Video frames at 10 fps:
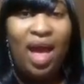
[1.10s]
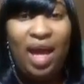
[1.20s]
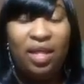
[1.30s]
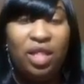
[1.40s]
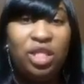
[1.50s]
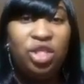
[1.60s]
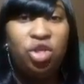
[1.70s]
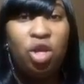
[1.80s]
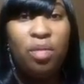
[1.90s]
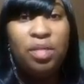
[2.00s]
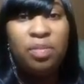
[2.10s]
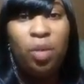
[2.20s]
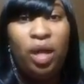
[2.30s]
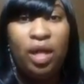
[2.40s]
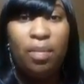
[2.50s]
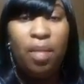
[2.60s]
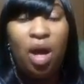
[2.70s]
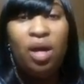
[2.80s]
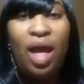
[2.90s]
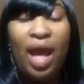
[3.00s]
Hey, this is your girl, Miss and
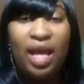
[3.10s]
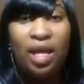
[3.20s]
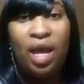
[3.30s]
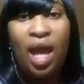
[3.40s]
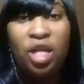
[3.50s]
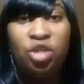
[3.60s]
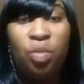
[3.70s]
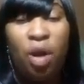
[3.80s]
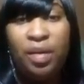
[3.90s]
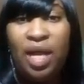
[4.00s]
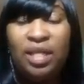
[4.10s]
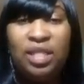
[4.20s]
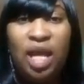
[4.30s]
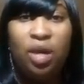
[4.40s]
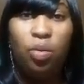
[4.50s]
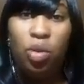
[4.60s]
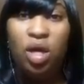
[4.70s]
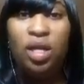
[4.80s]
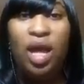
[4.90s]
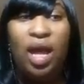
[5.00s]
Mom, aka Angel Barbie
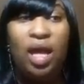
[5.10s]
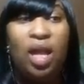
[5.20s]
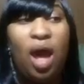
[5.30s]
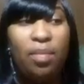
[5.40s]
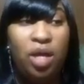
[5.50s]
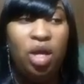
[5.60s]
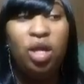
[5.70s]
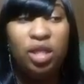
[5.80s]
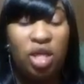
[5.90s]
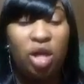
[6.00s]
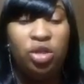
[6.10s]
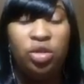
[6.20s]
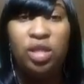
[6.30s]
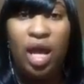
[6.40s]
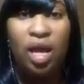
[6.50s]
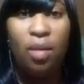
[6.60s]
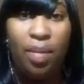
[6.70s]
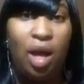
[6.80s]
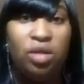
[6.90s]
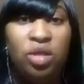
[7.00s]
1981, and I'm here to talk to you today
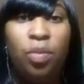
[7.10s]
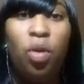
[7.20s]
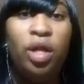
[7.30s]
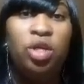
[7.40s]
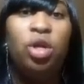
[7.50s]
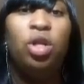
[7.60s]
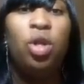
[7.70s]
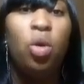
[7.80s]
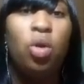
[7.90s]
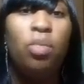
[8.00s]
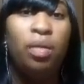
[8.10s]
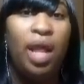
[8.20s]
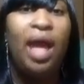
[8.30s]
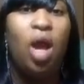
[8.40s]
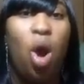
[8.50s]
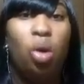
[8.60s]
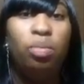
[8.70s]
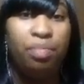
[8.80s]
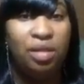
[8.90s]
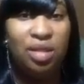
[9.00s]
about supporting your local black
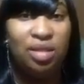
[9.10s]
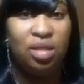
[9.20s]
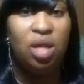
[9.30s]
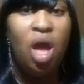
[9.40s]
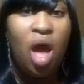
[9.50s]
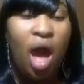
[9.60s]
owned businesses.